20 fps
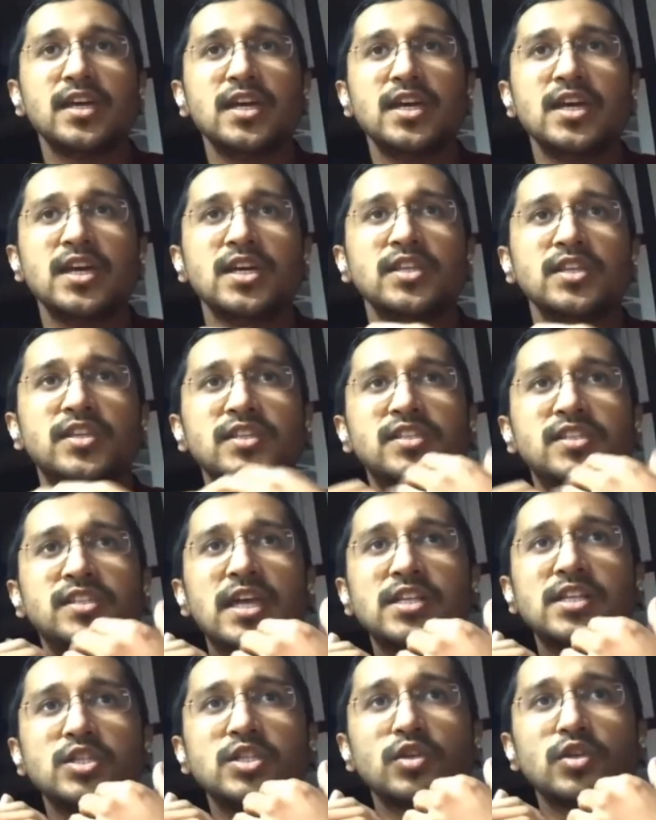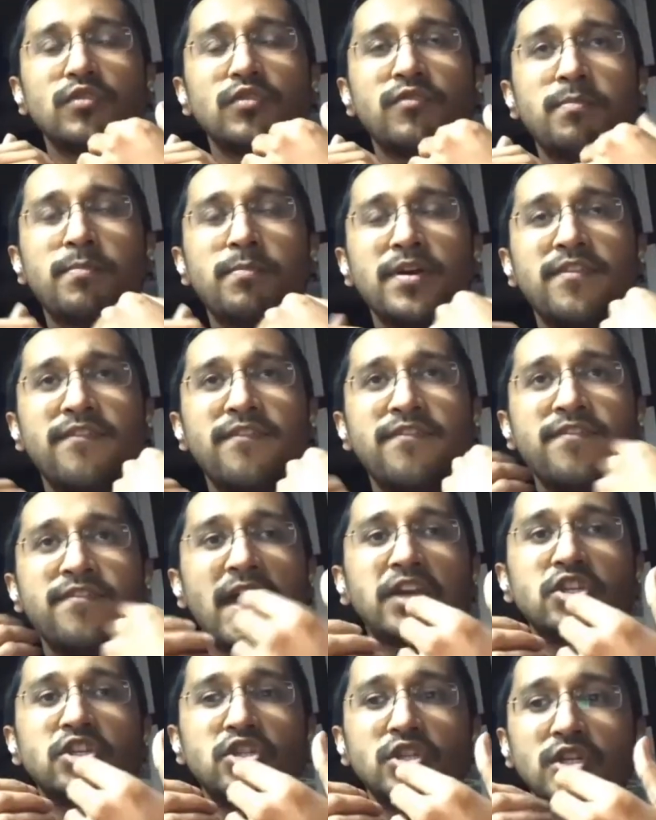this sense of
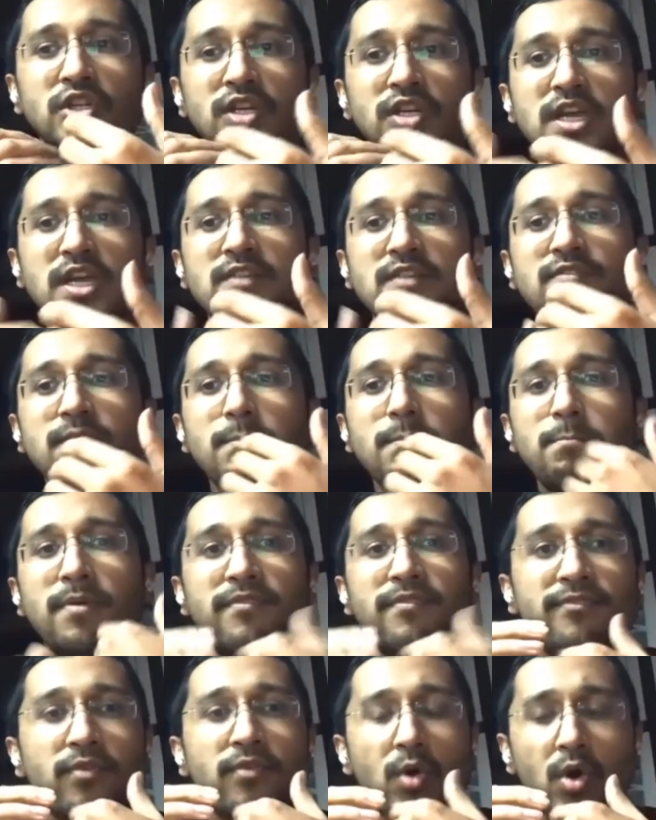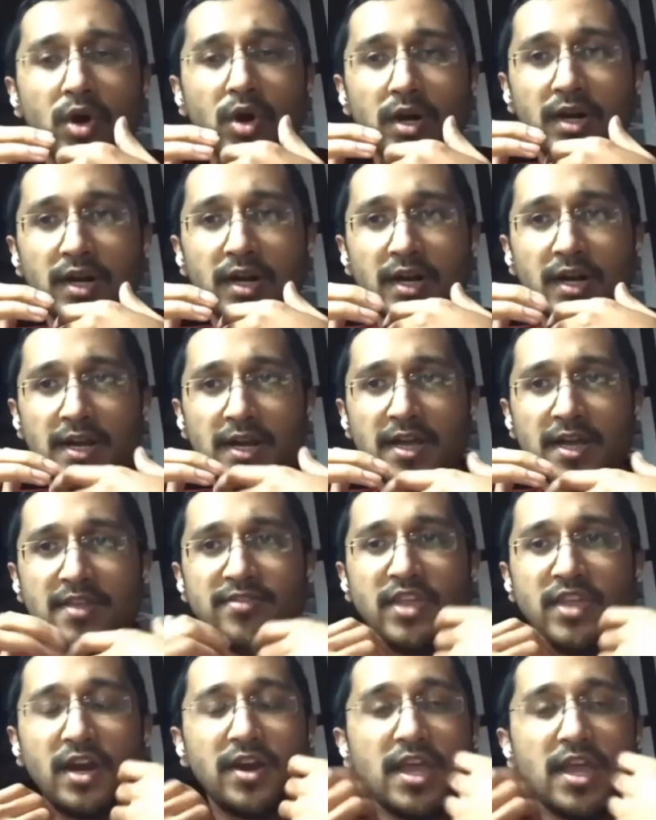perfection even before
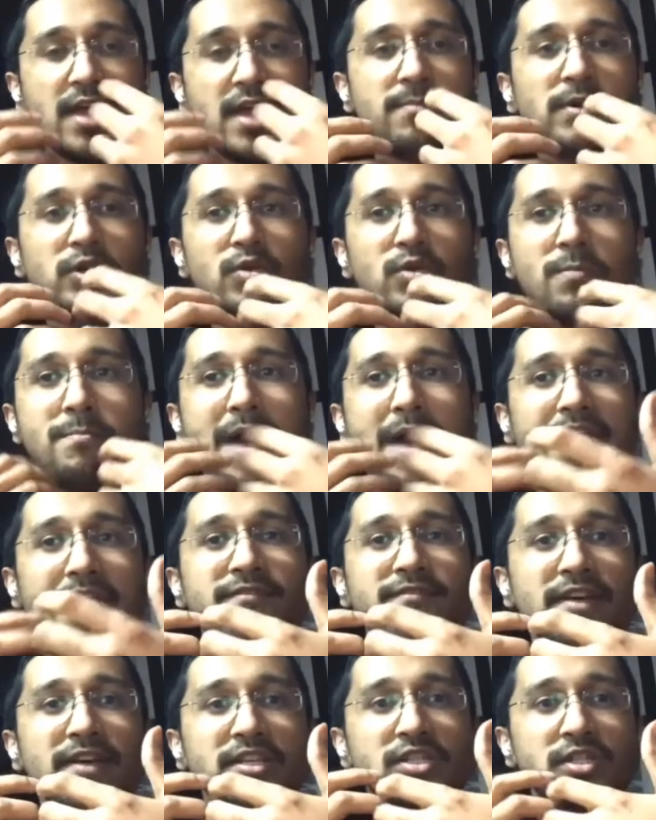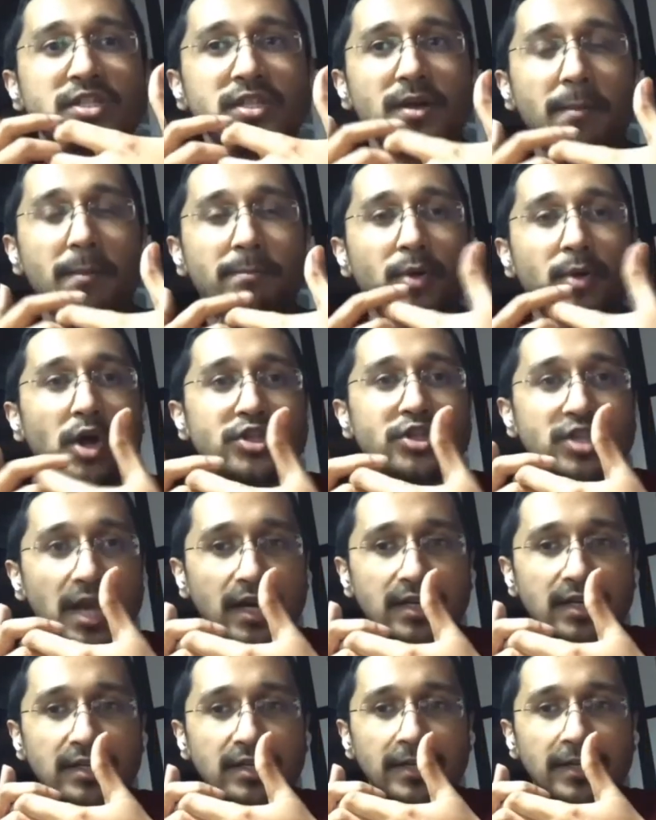they're able to manifest a
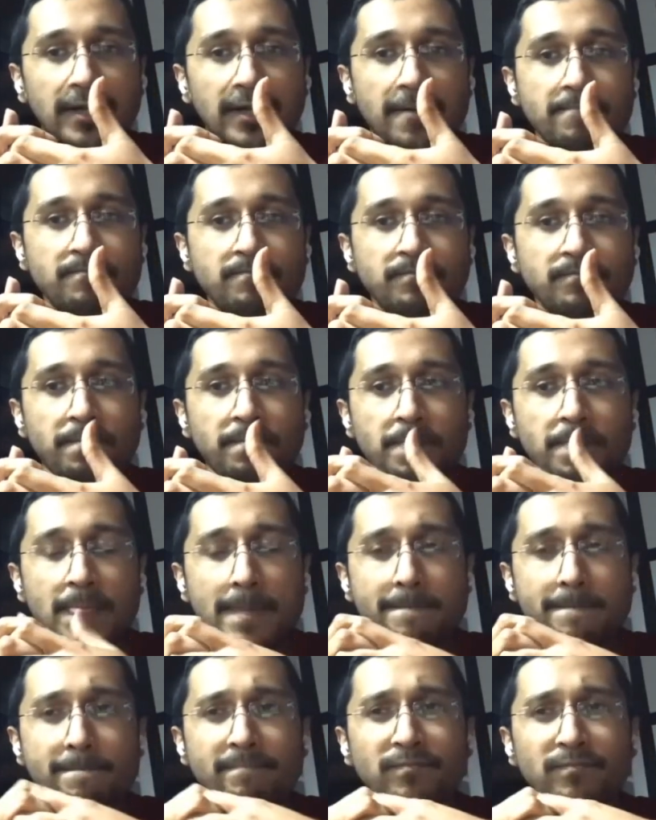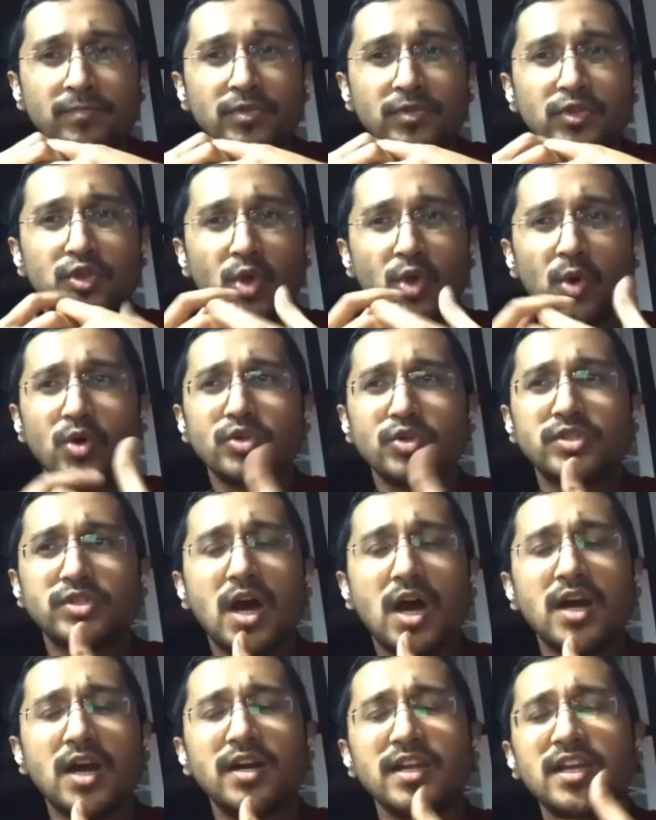project, those
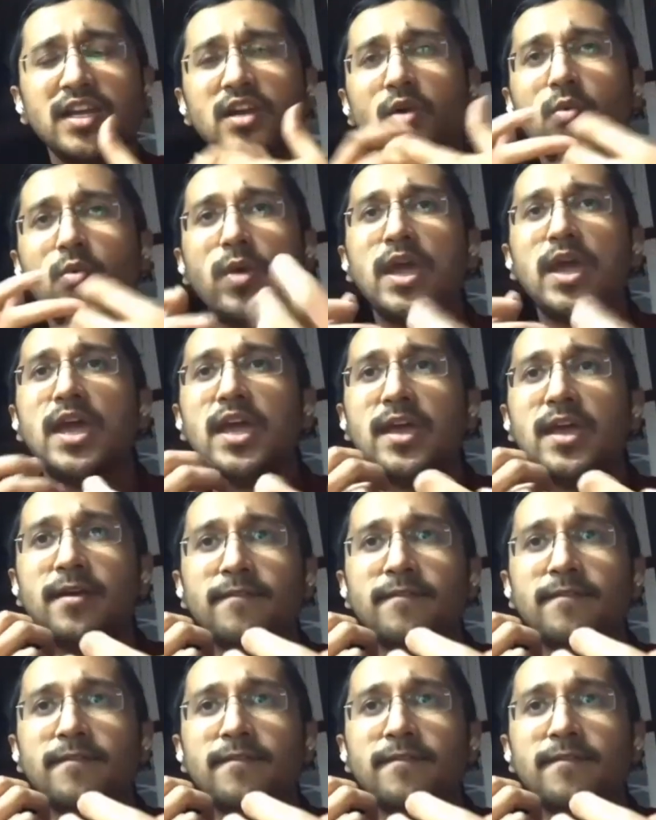are in a way